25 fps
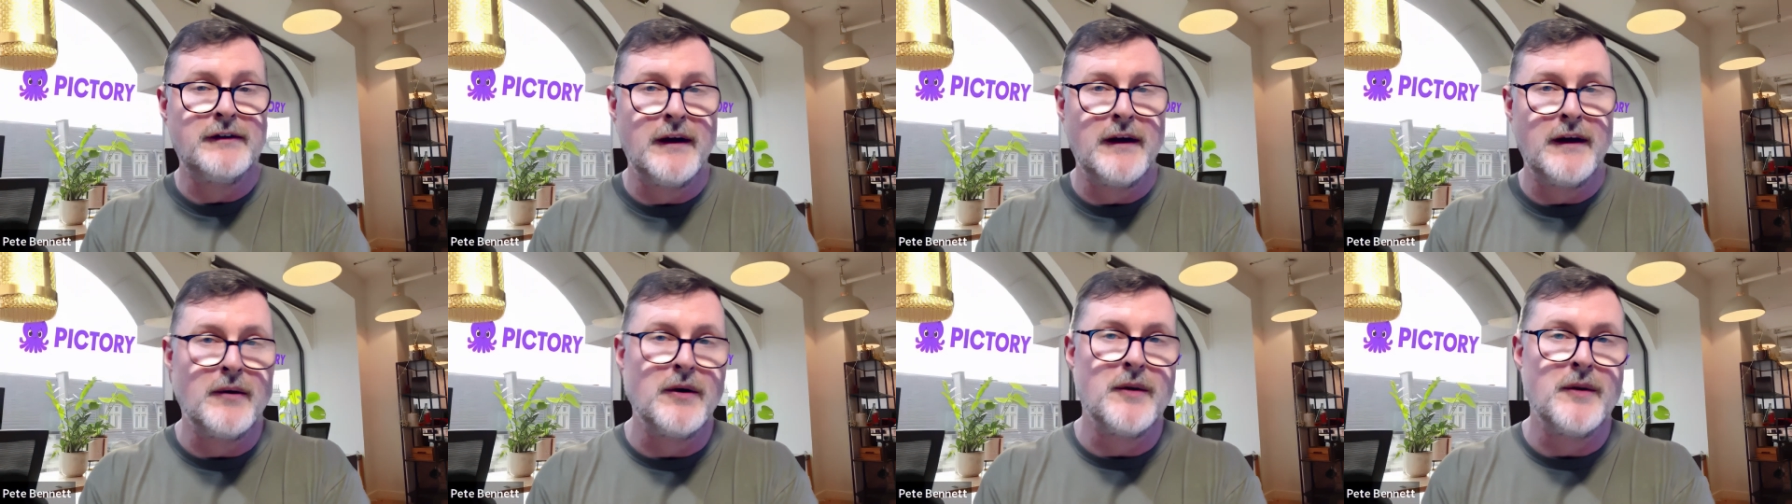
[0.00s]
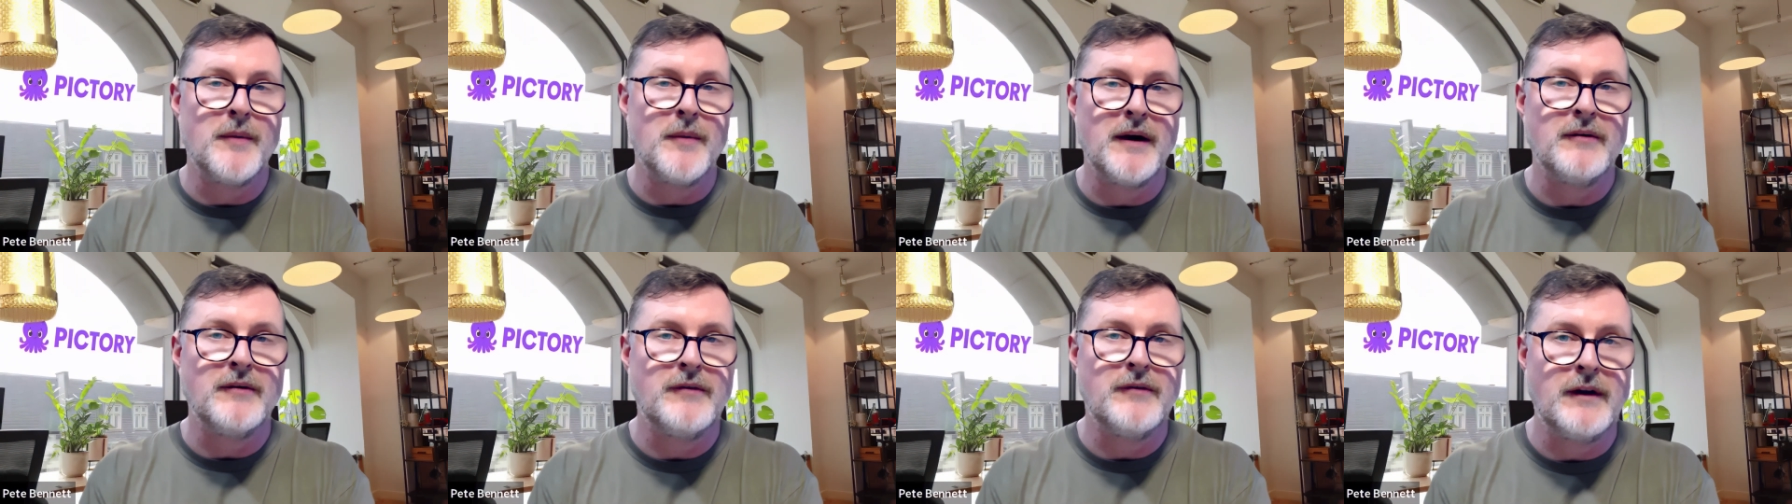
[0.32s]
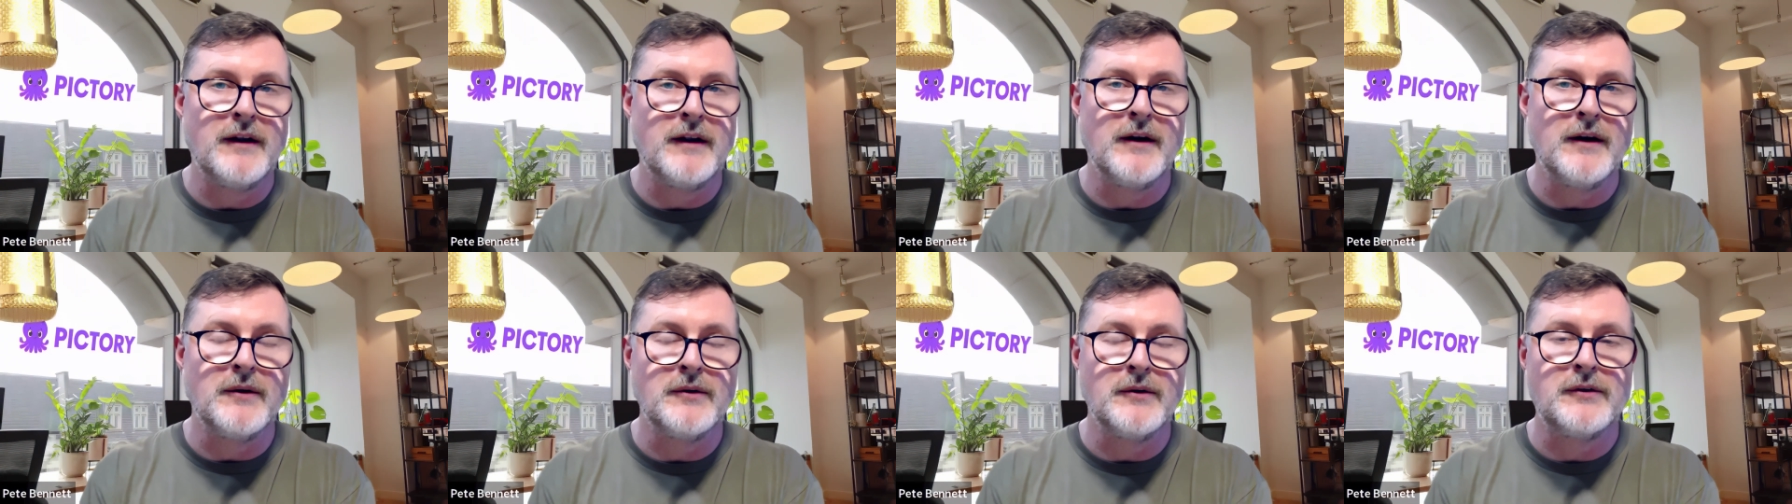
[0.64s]
They want to make
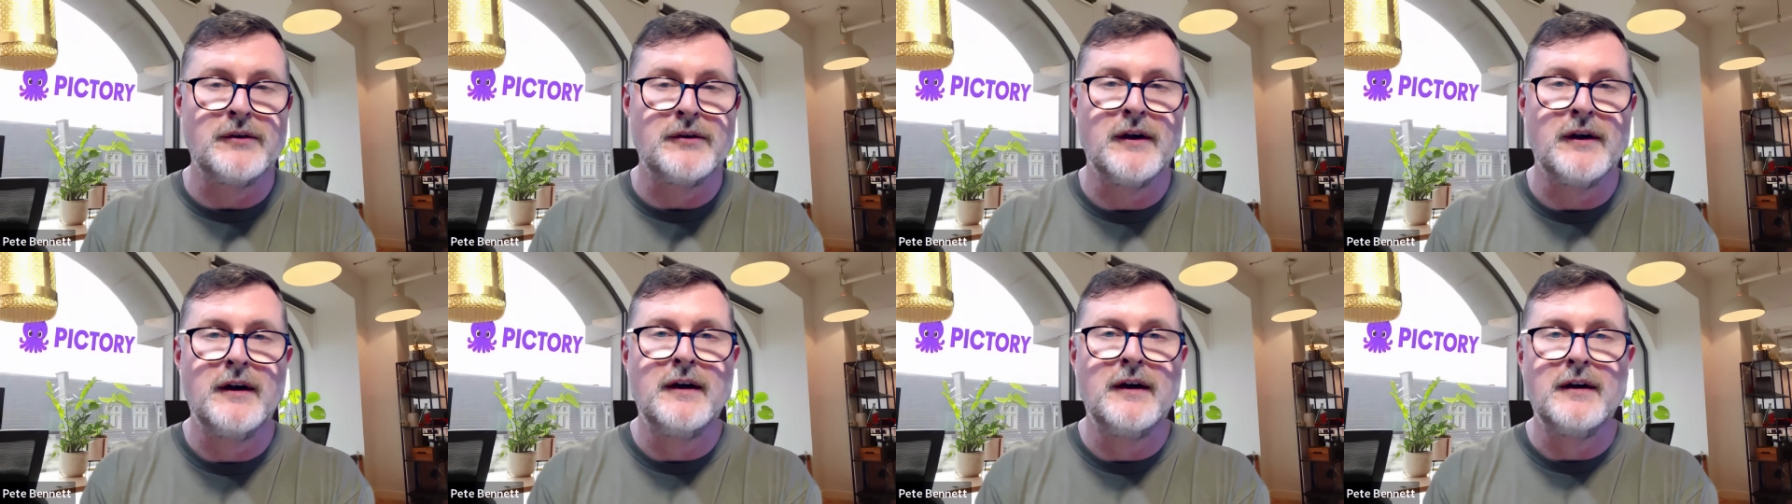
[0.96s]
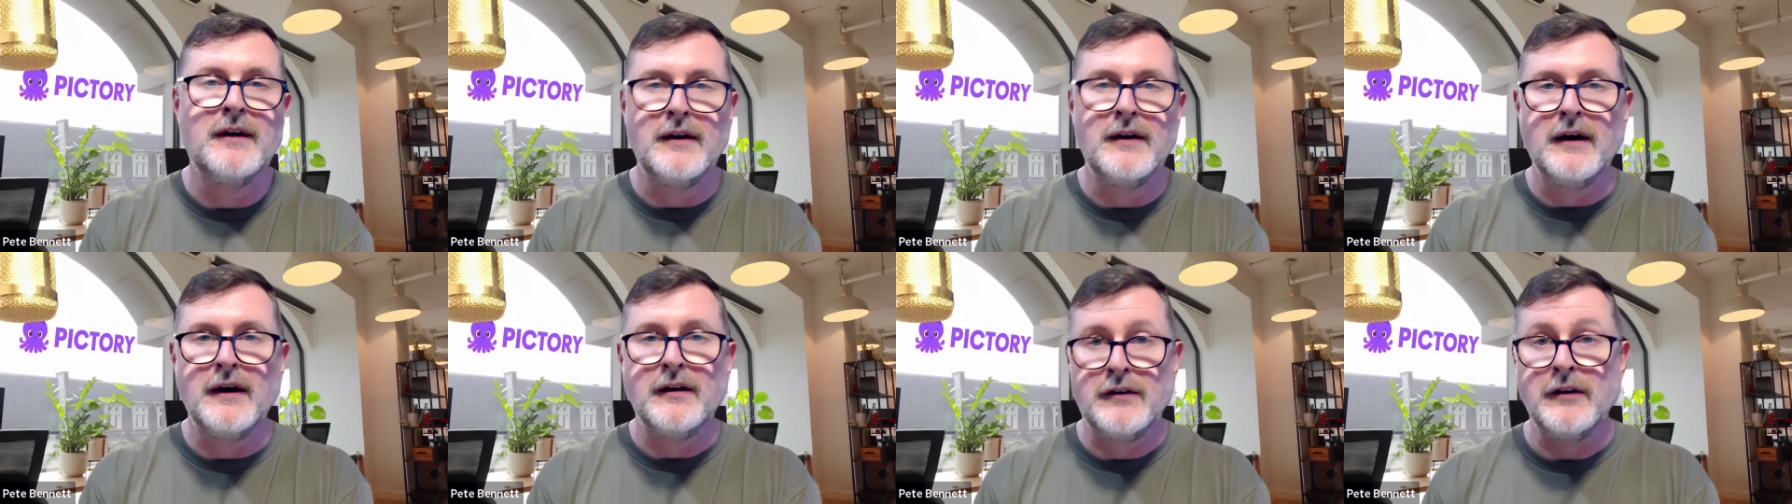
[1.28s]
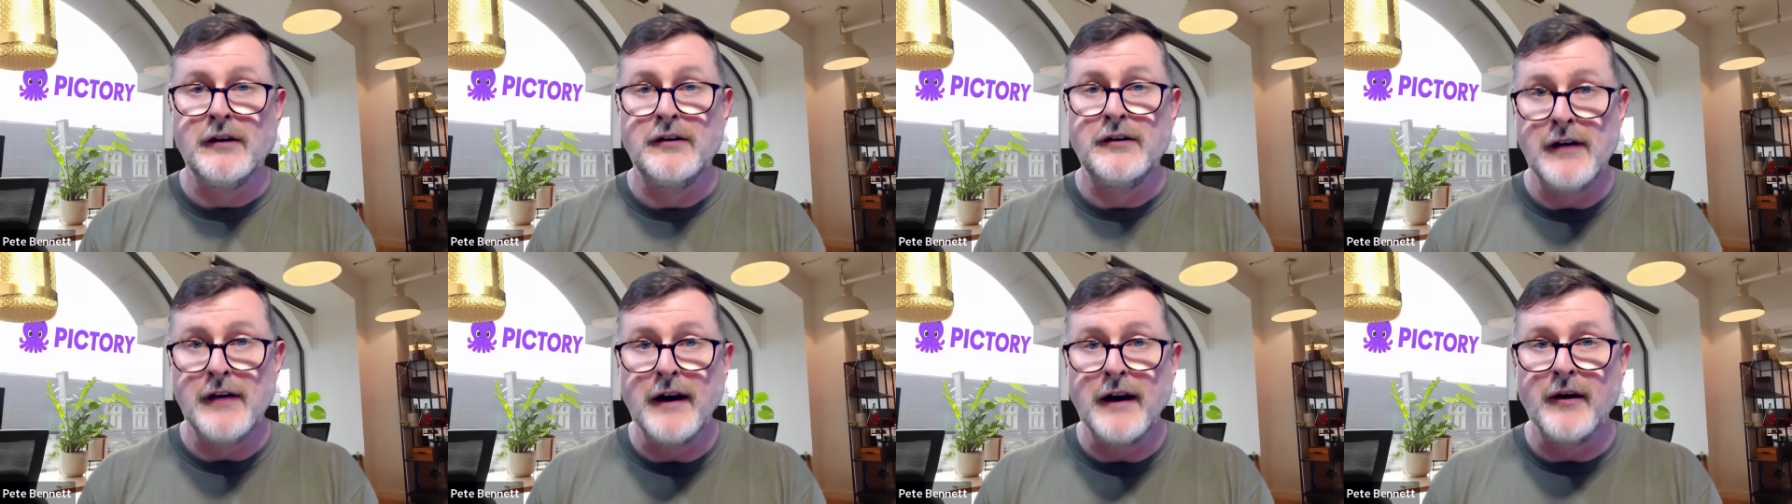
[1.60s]
videos to
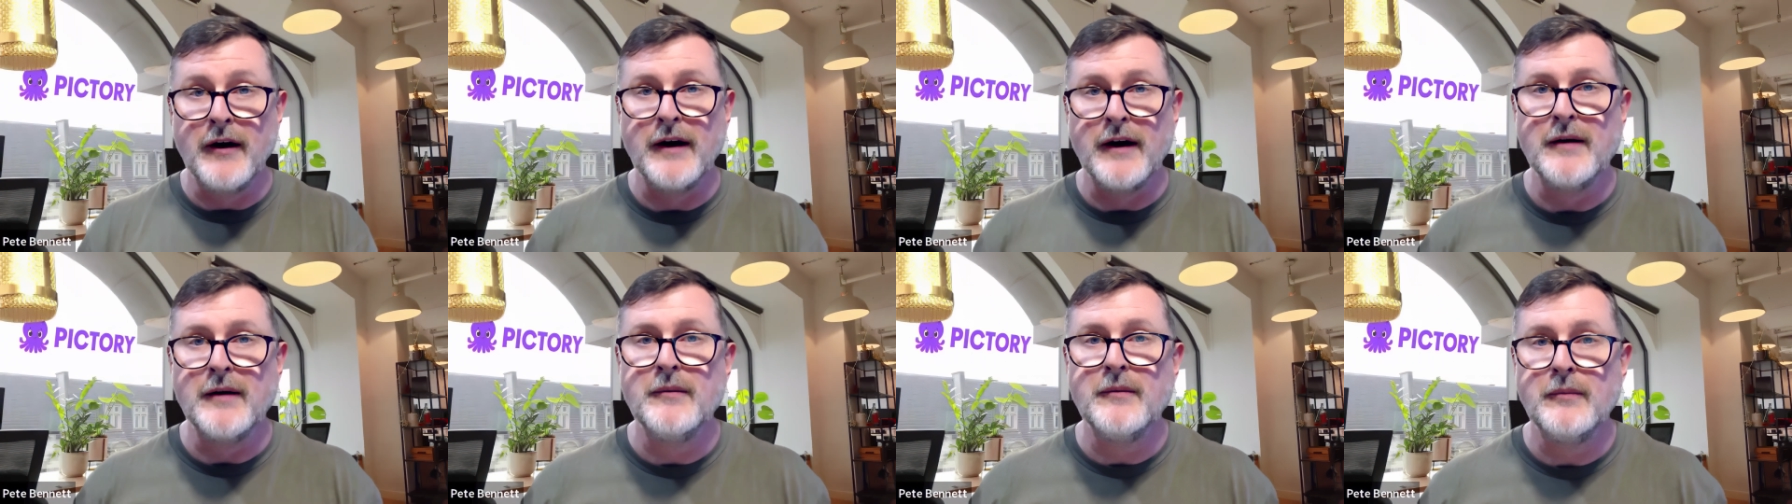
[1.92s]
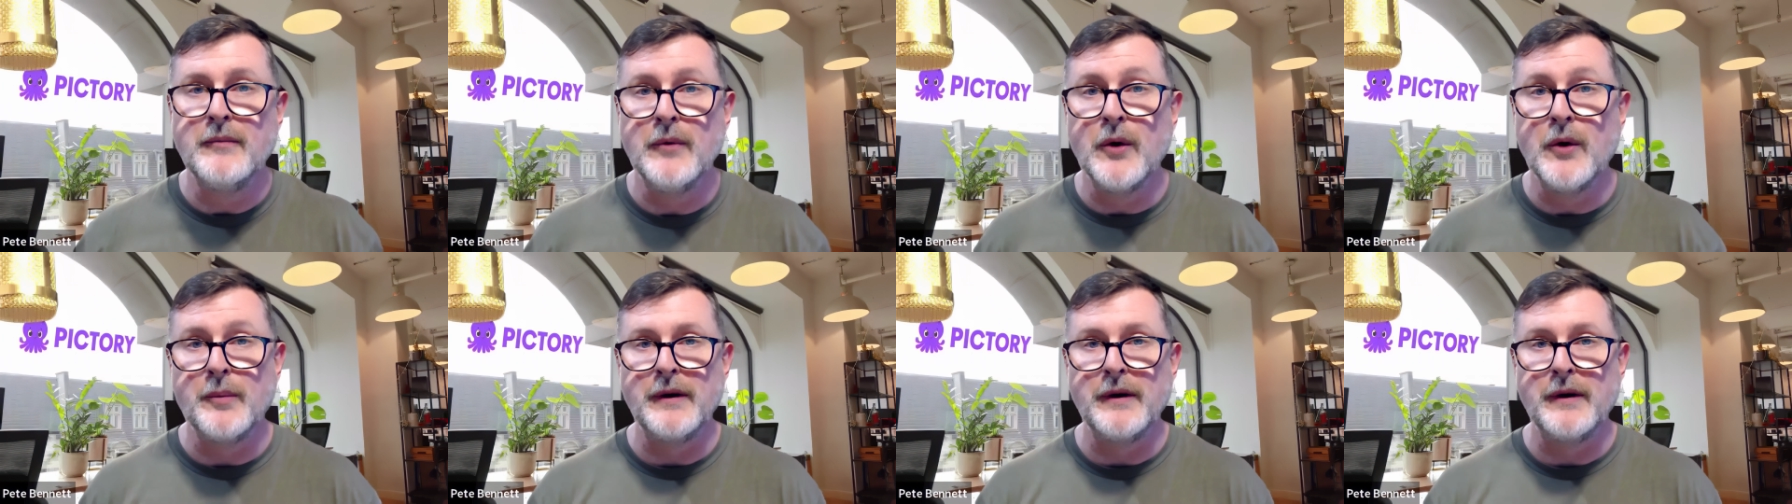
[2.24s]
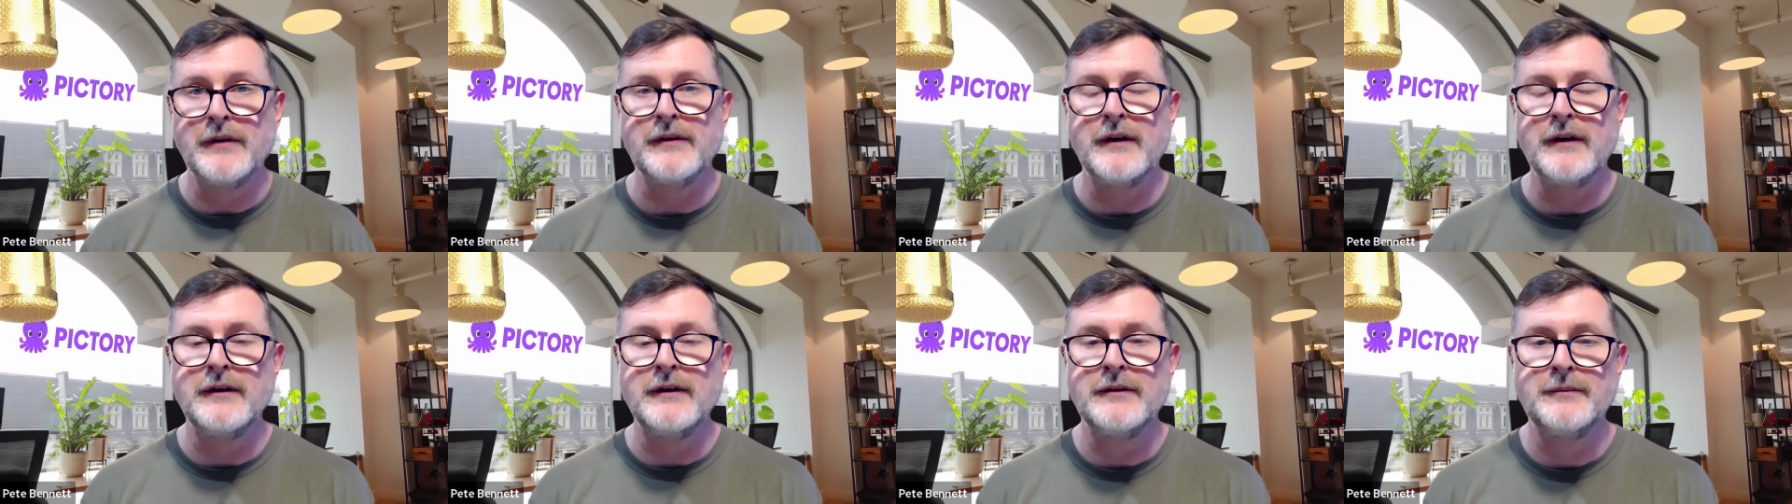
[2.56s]
generate more
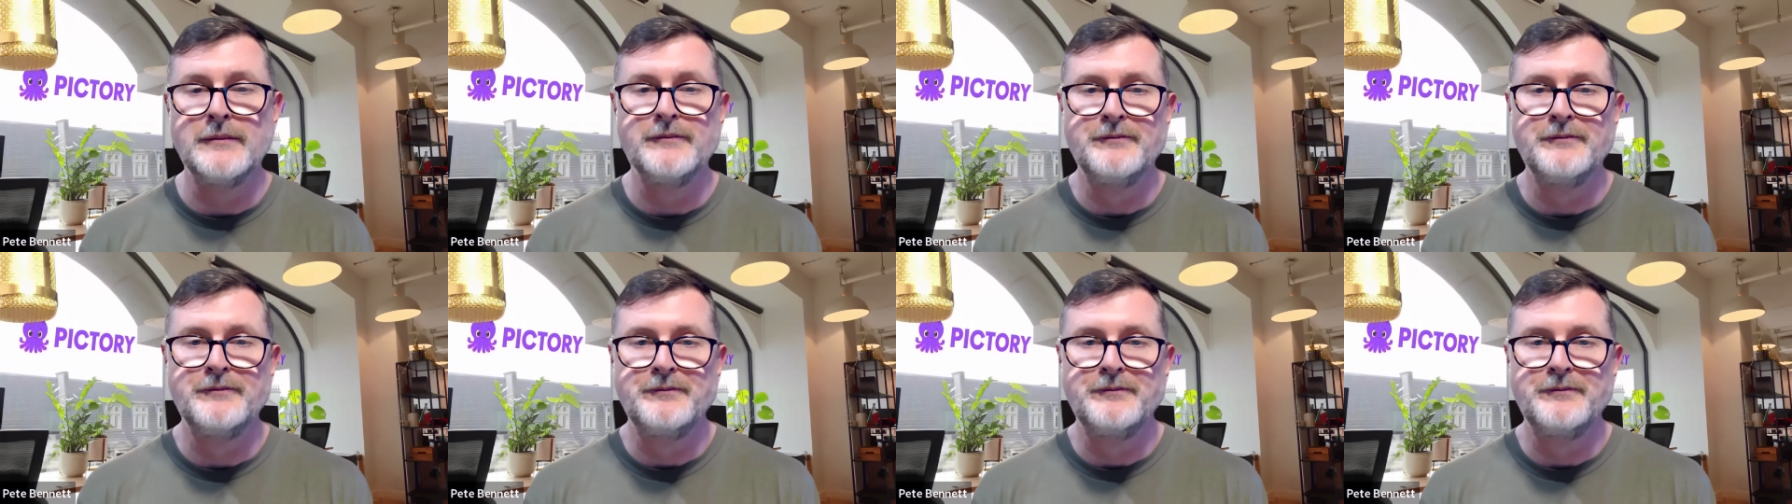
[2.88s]
business.